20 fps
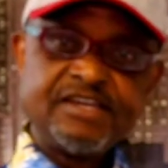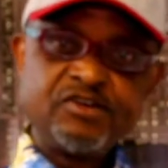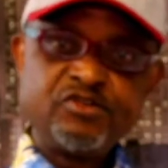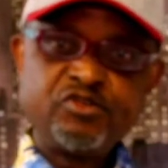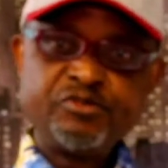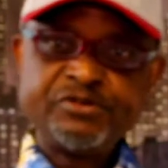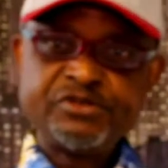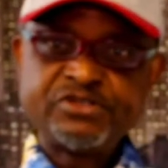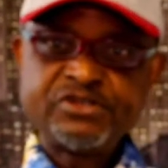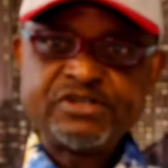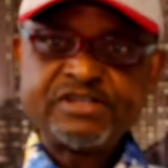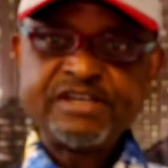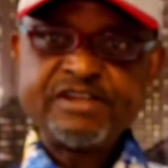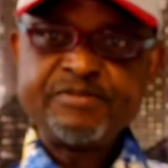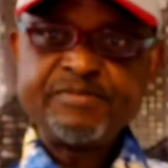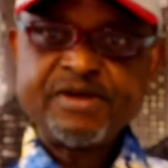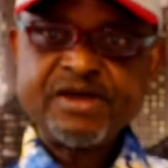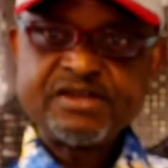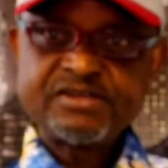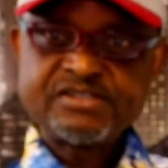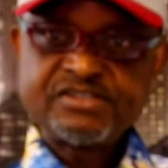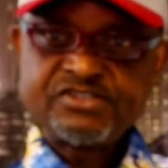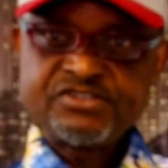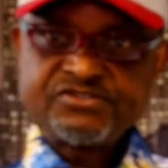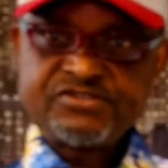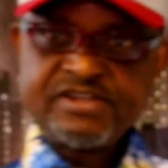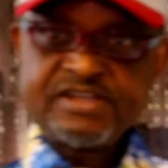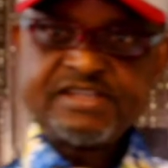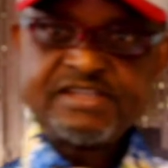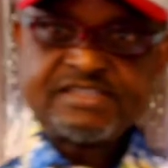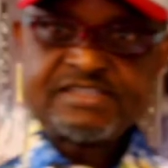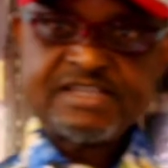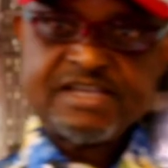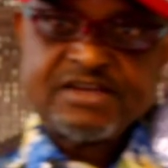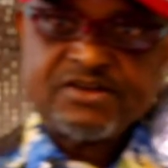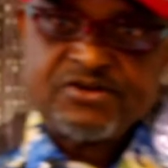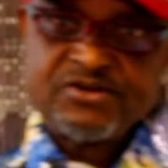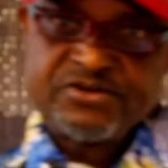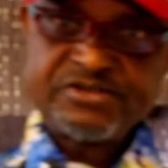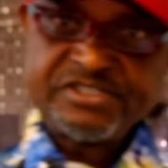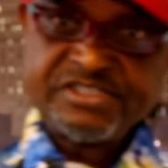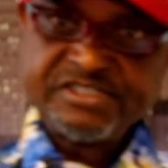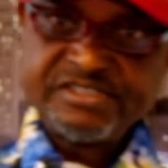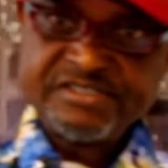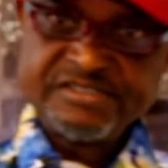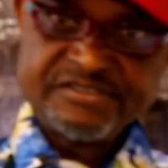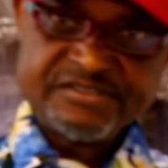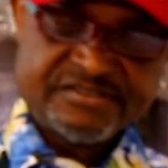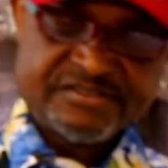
We'll be talking about trading psychology.